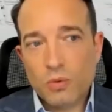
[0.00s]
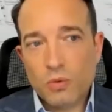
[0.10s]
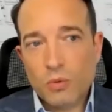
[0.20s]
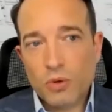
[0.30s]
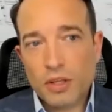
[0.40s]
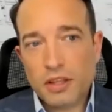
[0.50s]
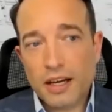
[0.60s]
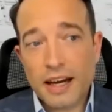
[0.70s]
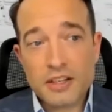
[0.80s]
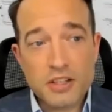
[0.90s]
with
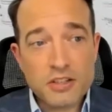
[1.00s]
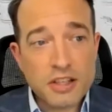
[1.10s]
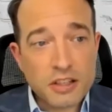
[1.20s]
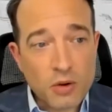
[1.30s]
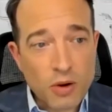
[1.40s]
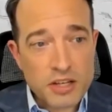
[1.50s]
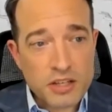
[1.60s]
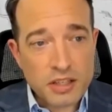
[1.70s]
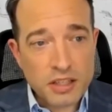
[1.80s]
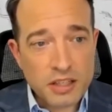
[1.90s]
actually, there's another
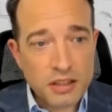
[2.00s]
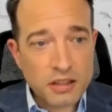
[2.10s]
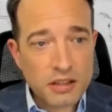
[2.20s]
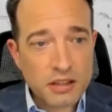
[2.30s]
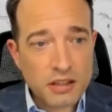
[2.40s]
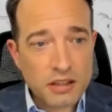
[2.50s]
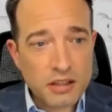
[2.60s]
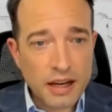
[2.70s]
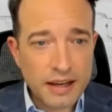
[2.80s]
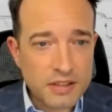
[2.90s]
question here,
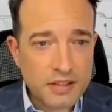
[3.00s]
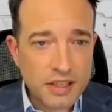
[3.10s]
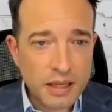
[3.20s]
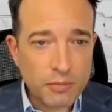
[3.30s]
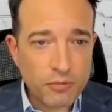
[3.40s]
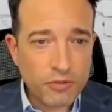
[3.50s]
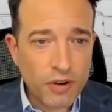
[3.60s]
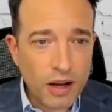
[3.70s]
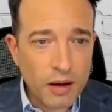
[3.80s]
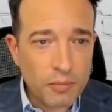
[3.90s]
and this came
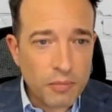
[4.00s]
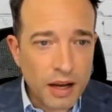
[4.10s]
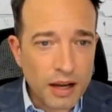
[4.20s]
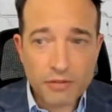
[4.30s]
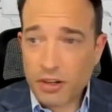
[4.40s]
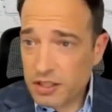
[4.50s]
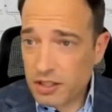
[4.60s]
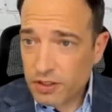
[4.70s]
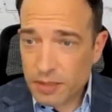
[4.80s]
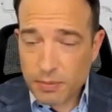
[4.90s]
from a very
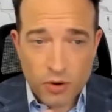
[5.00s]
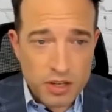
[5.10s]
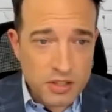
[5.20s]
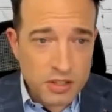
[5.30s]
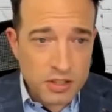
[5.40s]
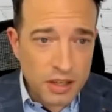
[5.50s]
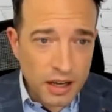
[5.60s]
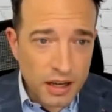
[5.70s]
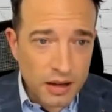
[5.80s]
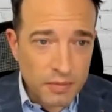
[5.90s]
different type of question.
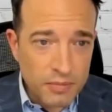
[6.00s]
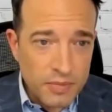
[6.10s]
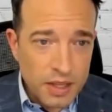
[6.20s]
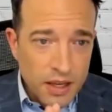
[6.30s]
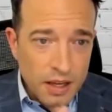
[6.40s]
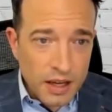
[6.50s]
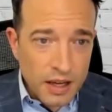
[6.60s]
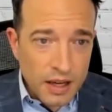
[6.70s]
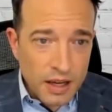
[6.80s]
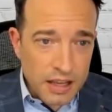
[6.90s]

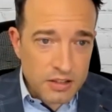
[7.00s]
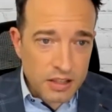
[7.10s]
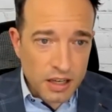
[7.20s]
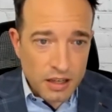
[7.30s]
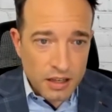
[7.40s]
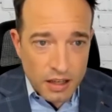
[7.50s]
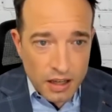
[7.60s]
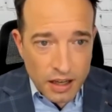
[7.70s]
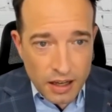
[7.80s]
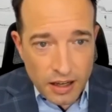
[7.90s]

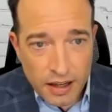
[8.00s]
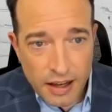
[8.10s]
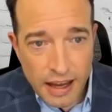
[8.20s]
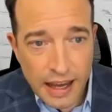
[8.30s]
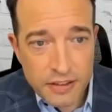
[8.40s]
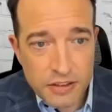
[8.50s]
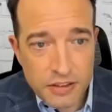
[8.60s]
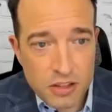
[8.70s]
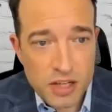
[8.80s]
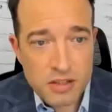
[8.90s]
Asia had this
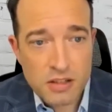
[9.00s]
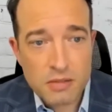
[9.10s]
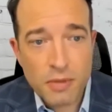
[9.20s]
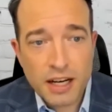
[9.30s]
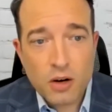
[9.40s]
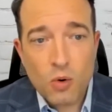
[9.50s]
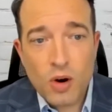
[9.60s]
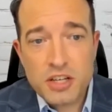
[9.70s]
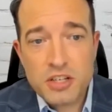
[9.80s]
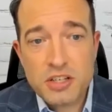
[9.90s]
question, says, my
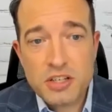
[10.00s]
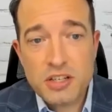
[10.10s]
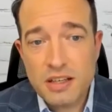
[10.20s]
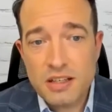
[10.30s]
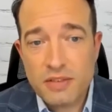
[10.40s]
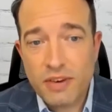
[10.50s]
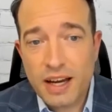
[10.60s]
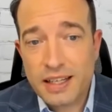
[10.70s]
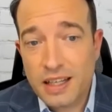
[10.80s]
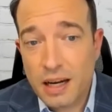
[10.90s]
question is if
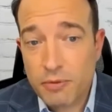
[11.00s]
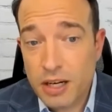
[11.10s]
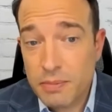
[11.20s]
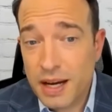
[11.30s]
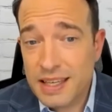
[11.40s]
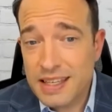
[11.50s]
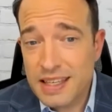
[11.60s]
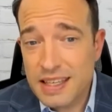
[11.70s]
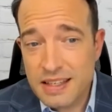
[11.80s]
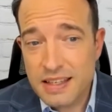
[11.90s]
I can upgrade my
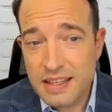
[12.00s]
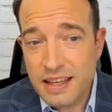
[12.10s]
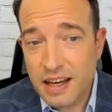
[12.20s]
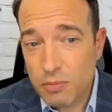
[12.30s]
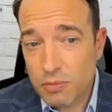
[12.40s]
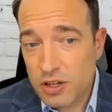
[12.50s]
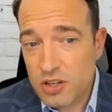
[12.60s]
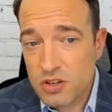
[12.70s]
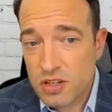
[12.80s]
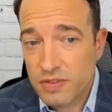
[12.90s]
ECE Alberta
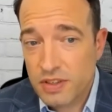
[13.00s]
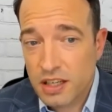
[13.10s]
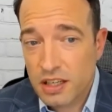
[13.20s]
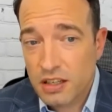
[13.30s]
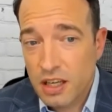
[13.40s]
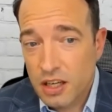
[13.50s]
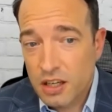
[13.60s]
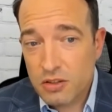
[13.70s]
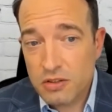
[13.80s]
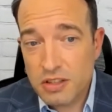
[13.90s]
certificate
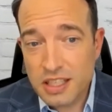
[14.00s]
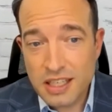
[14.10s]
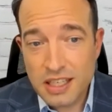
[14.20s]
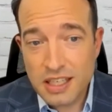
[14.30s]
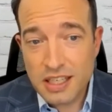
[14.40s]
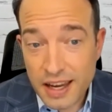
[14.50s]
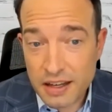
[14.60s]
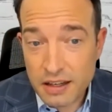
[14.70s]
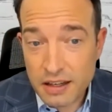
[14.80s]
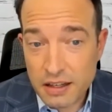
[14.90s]
to the
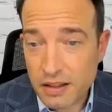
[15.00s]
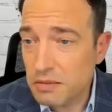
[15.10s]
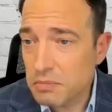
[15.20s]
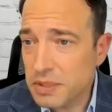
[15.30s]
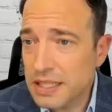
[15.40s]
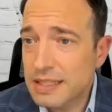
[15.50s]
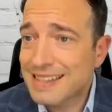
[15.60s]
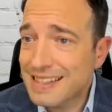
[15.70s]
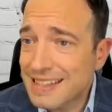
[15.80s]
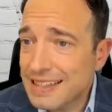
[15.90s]
EA here in
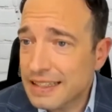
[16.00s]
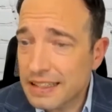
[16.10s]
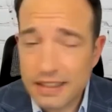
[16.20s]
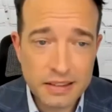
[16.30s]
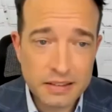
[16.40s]
BC.